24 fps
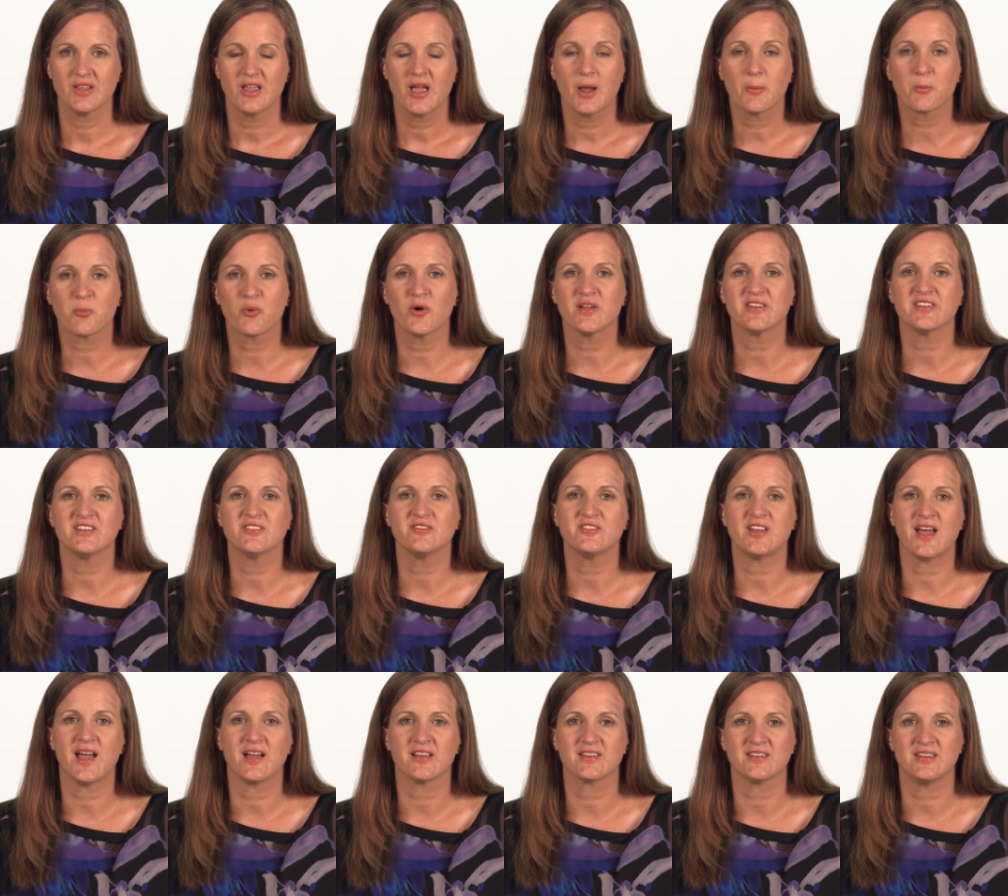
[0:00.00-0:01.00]
Oppressive
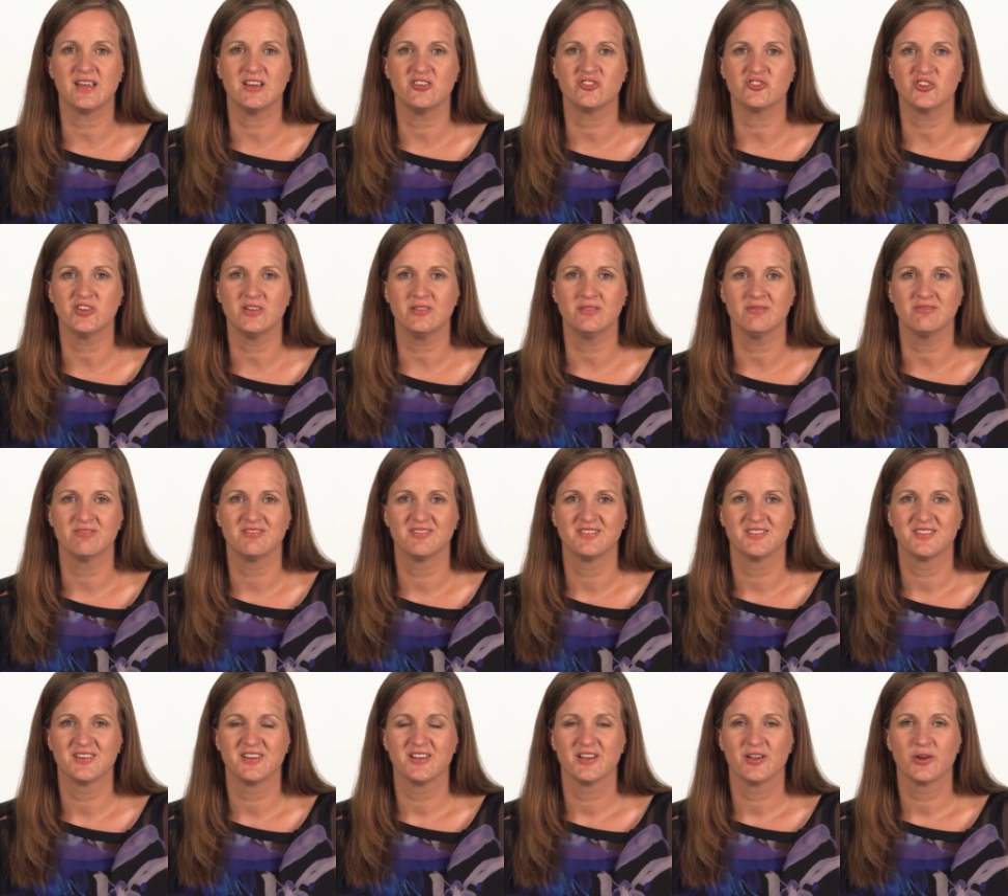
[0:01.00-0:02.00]
taxation
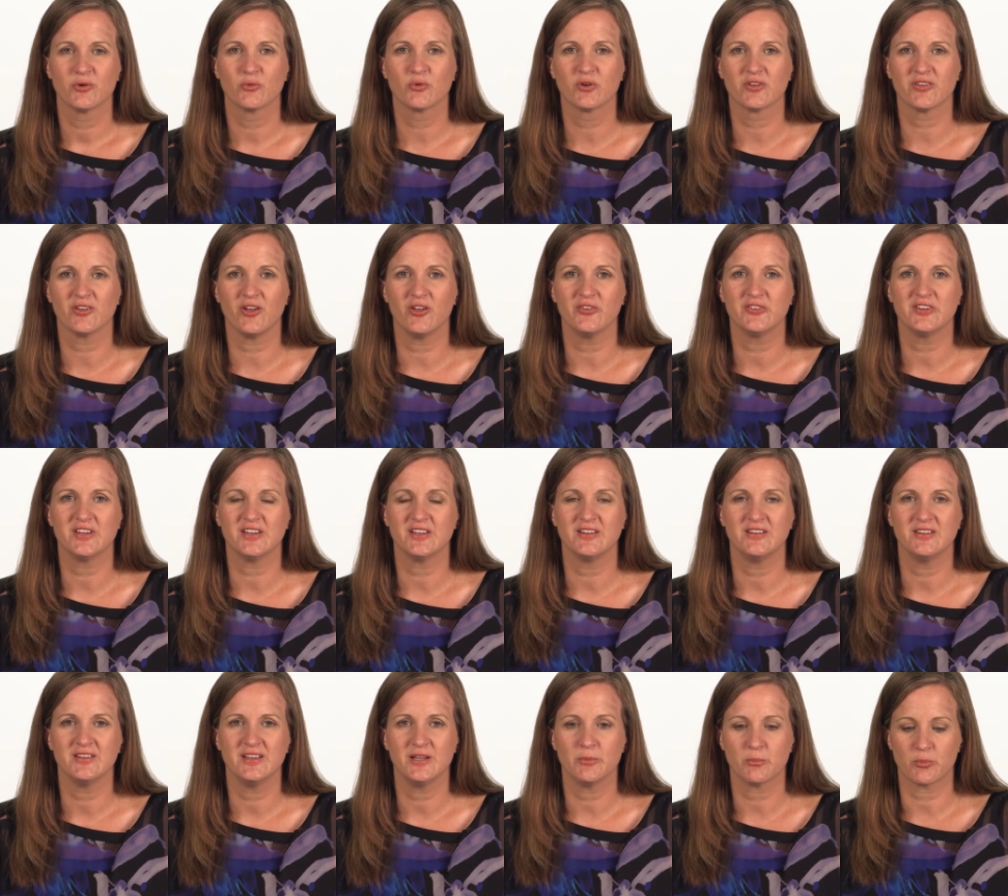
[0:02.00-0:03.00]

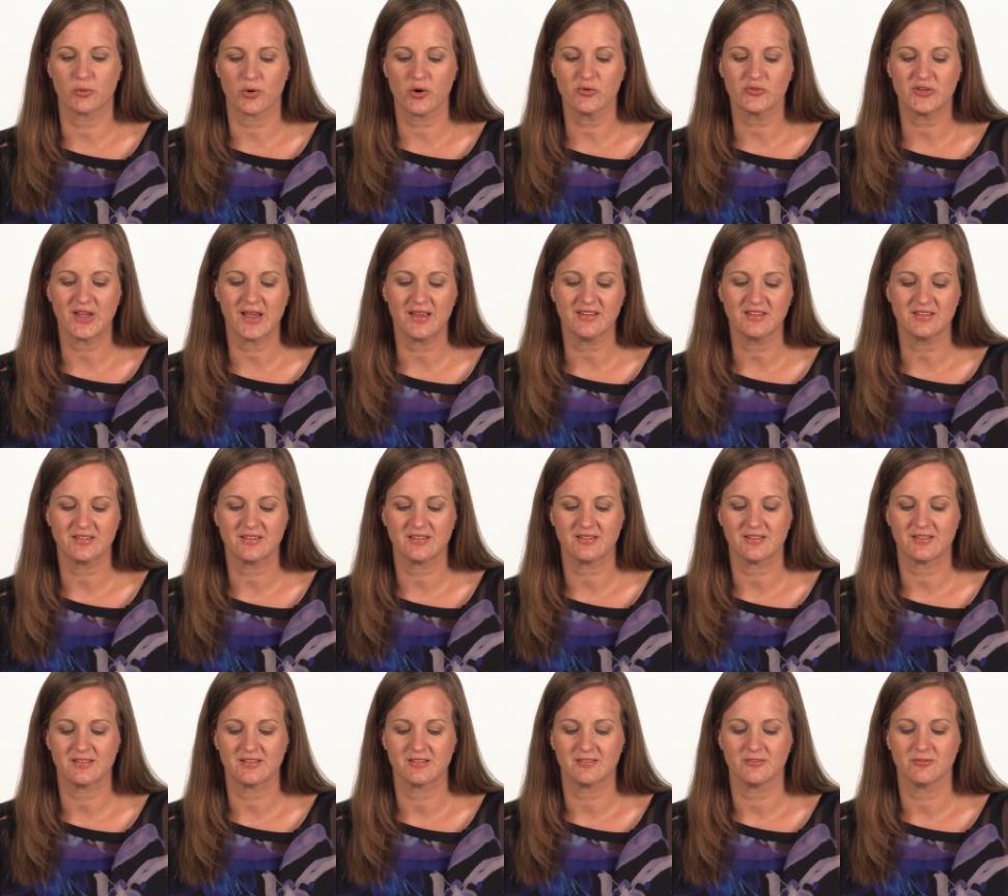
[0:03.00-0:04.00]
resulted in
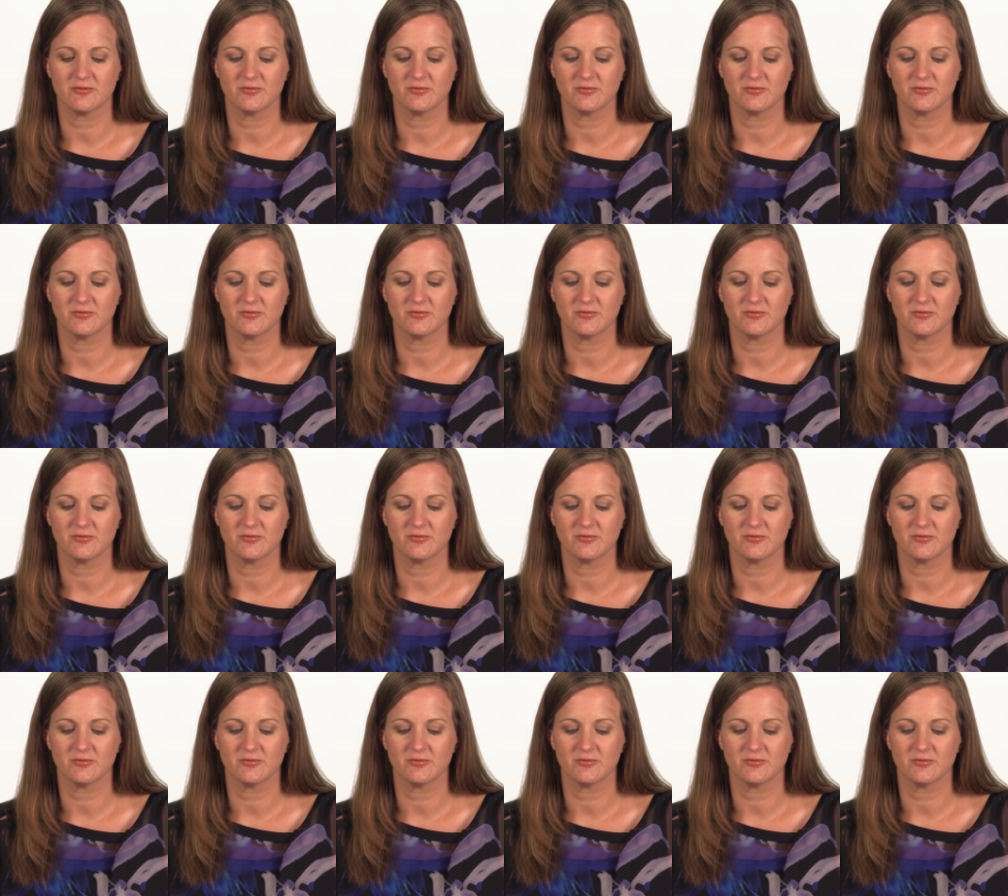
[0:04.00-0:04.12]
protests.